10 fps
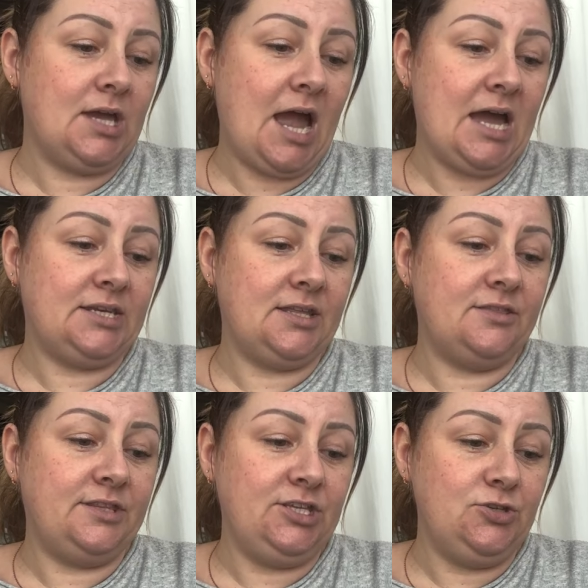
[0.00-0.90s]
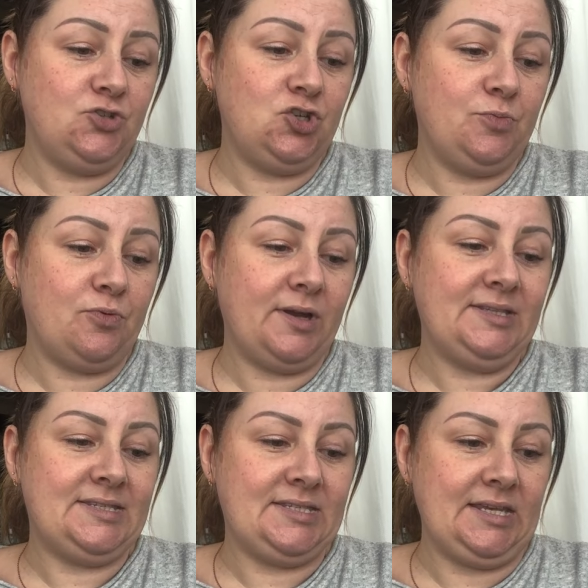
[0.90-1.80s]
And the YouTuber
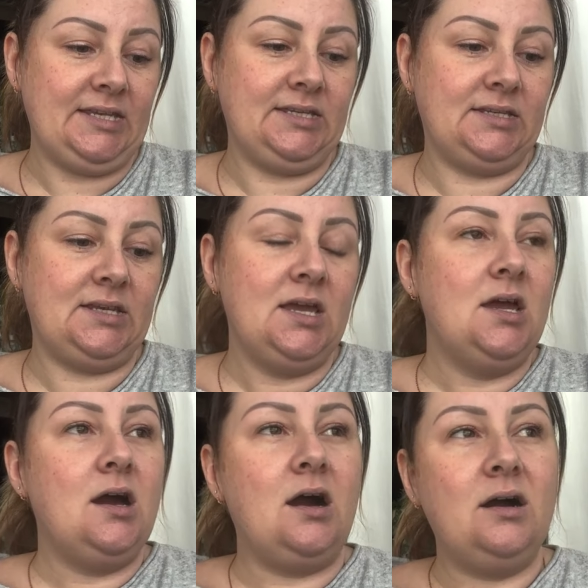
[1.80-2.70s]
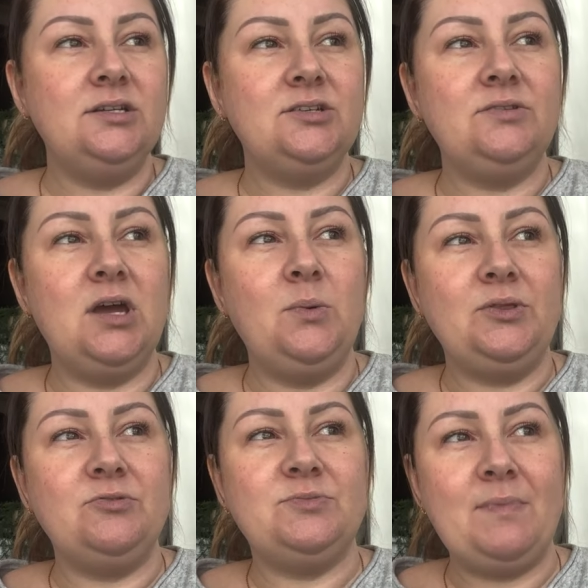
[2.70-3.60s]
I'd seen, I don't know
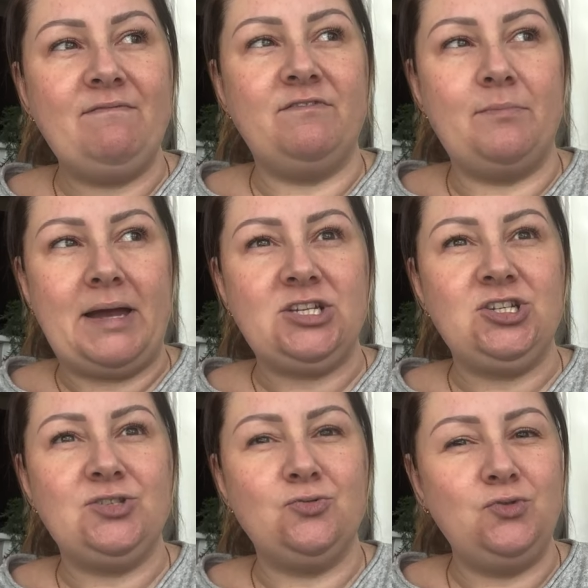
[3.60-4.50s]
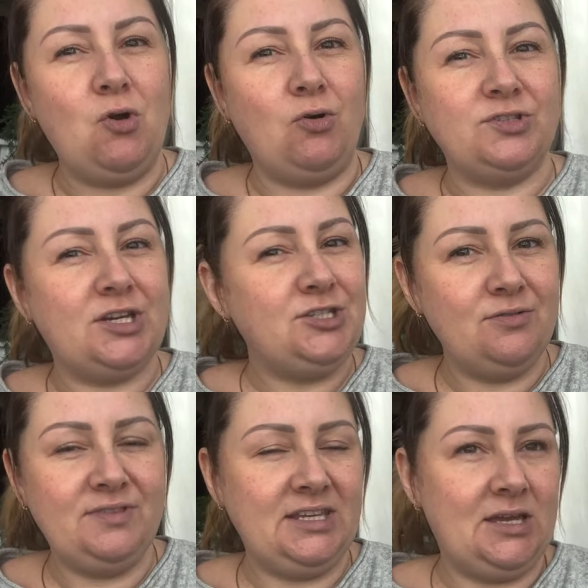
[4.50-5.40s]
whether it was meant for matches or not. I
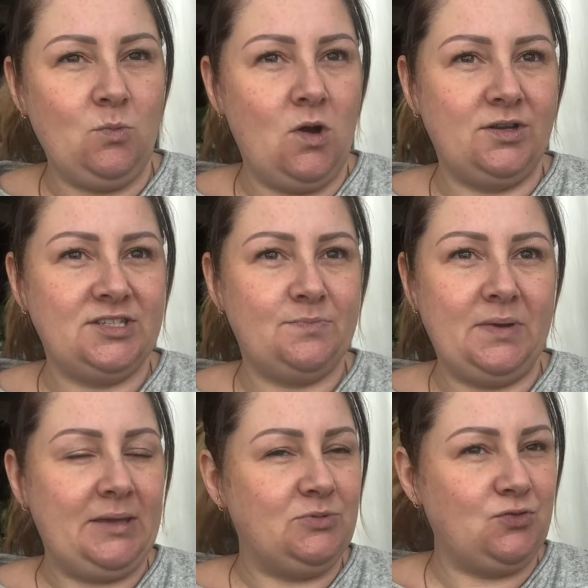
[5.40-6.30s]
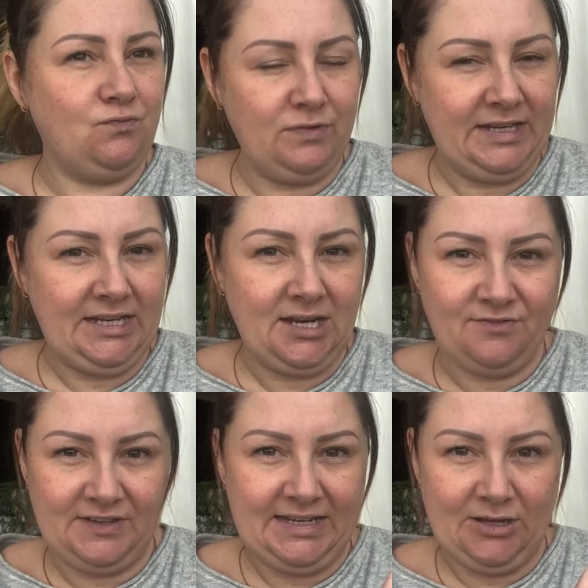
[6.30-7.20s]
don't think it was, but it was a really
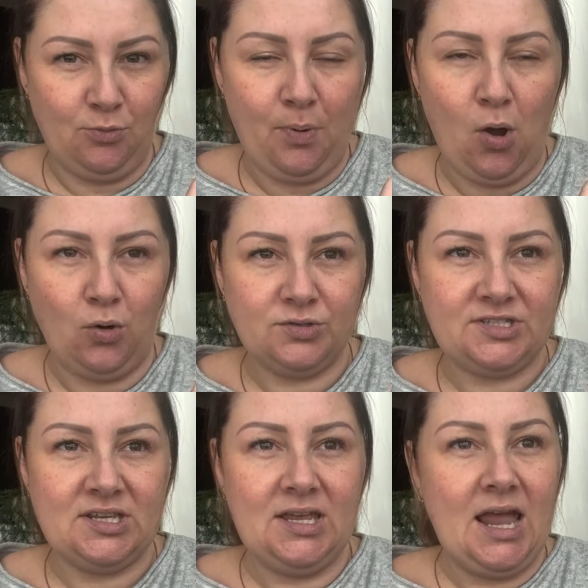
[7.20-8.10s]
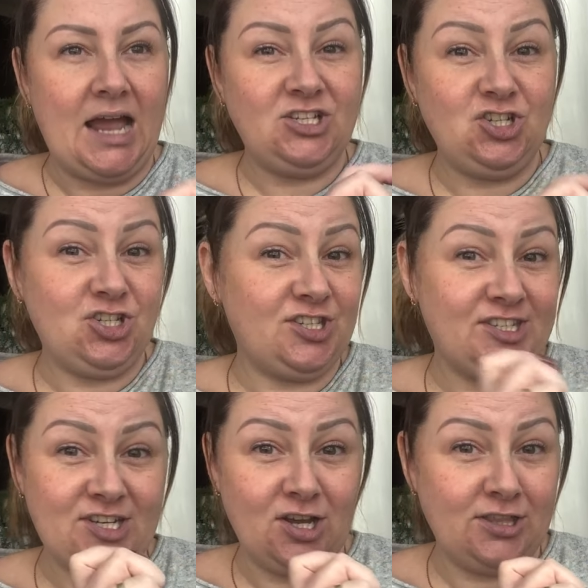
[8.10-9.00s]
lovely little pot. And she just
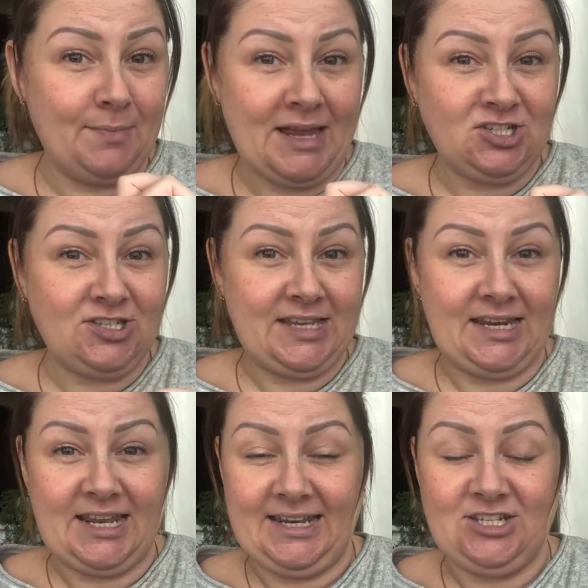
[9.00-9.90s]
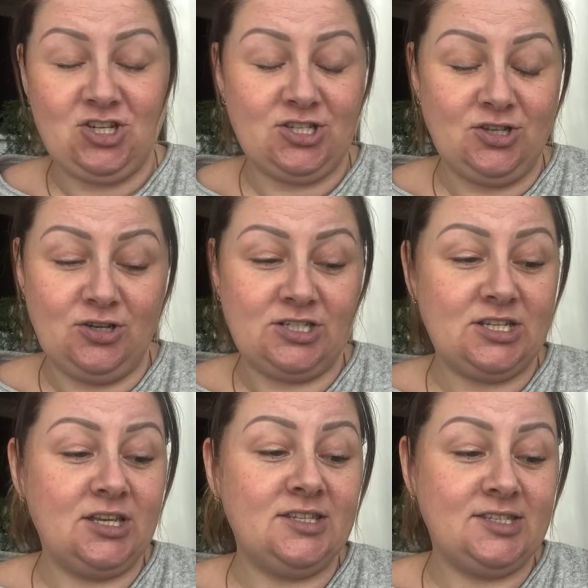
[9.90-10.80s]
stuck the matches in and it just looked
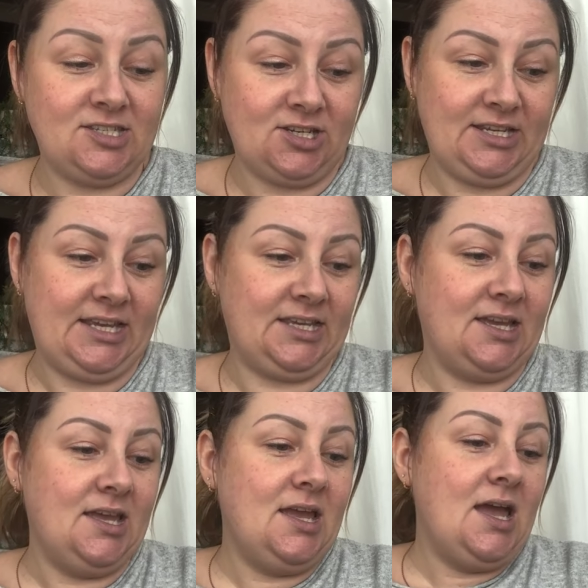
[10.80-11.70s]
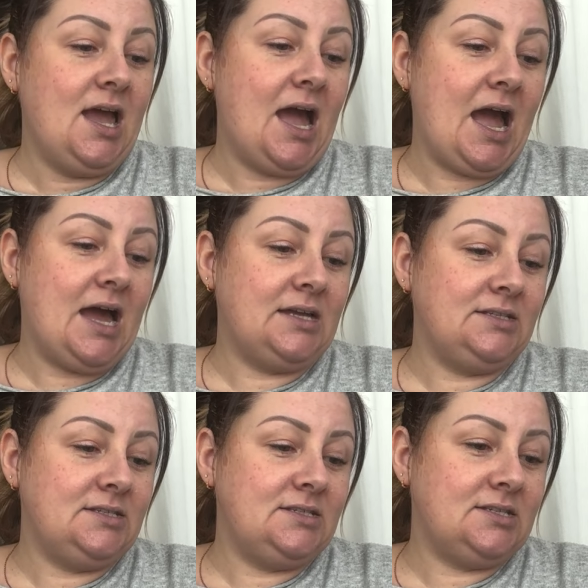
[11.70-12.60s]
stunning.
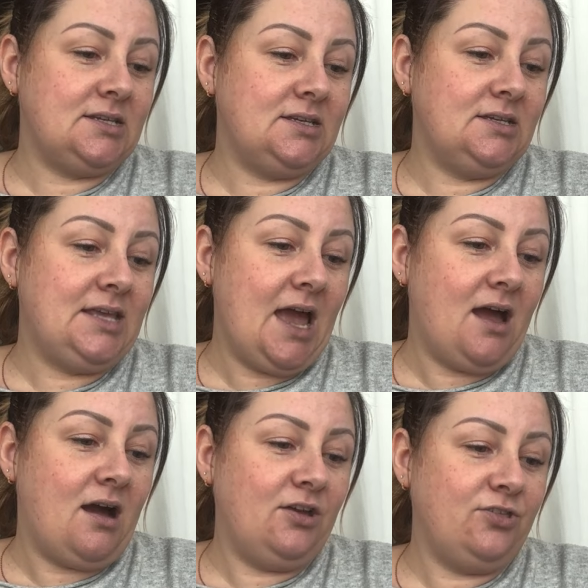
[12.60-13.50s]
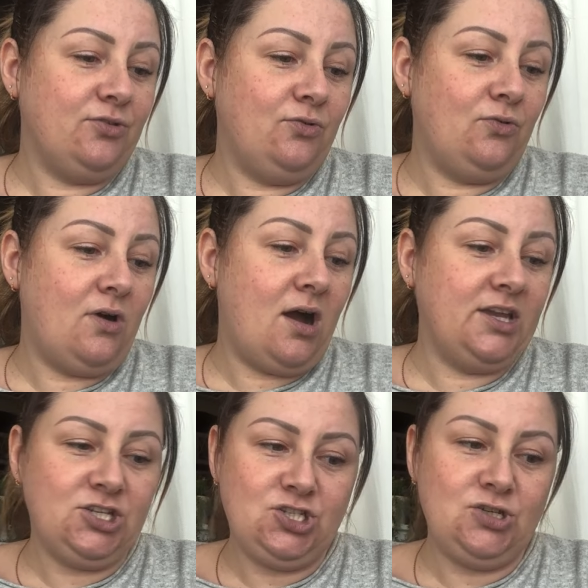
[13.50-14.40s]
And yeah, I thought I
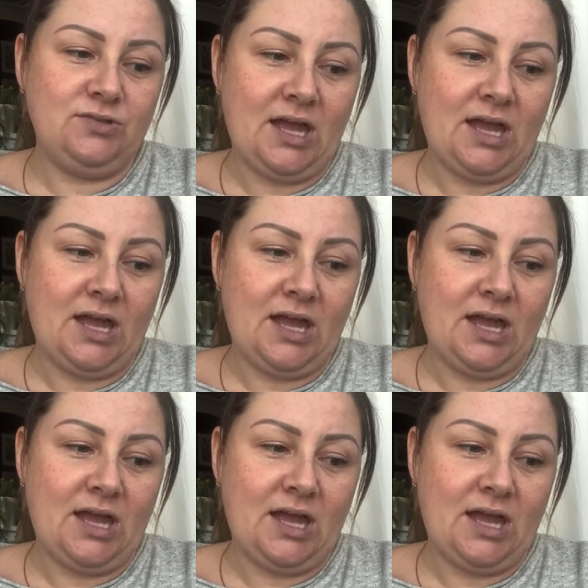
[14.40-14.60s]
could do